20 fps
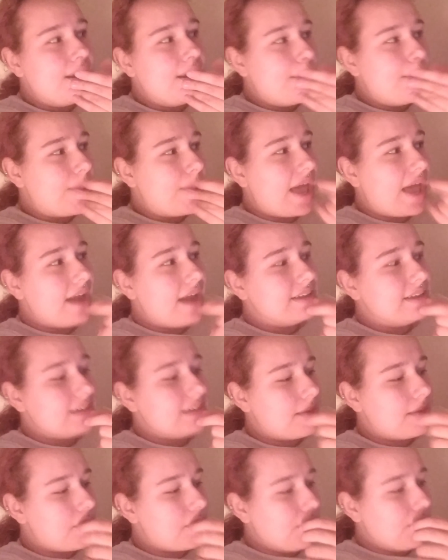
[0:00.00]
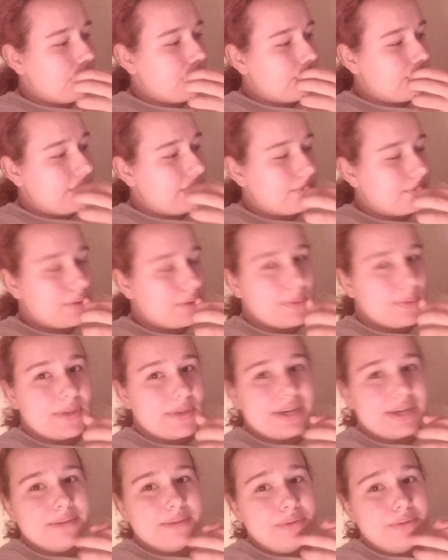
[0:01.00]
But yeah, anytime I'm alone, I'm probably
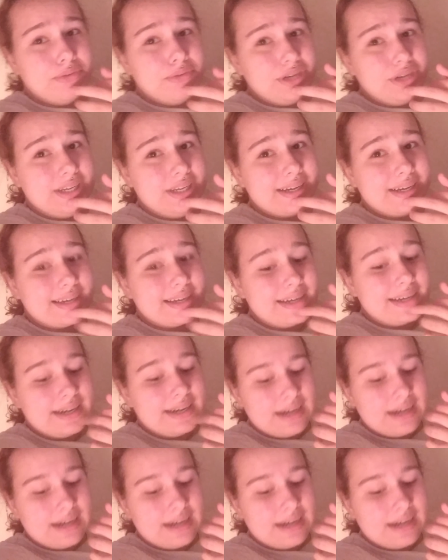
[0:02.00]
gonna be reading,